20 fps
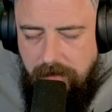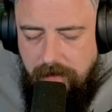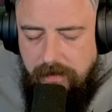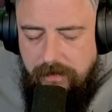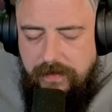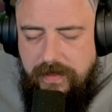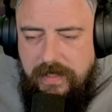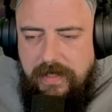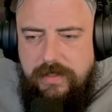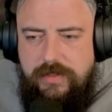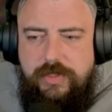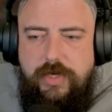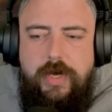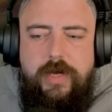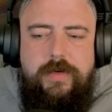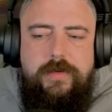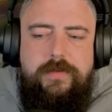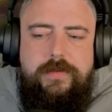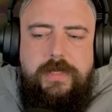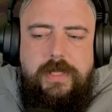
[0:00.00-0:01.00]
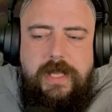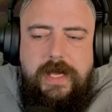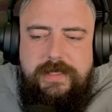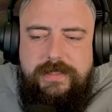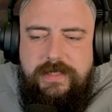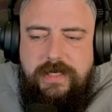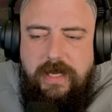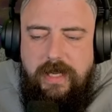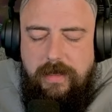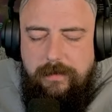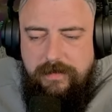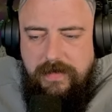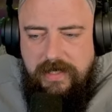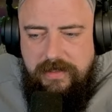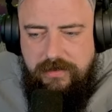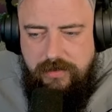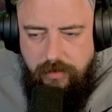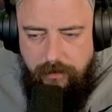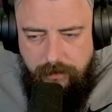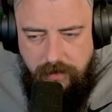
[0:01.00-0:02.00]
the Eternal Clash game.
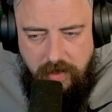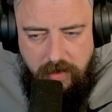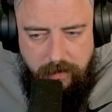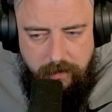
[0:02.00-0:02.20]
That's up there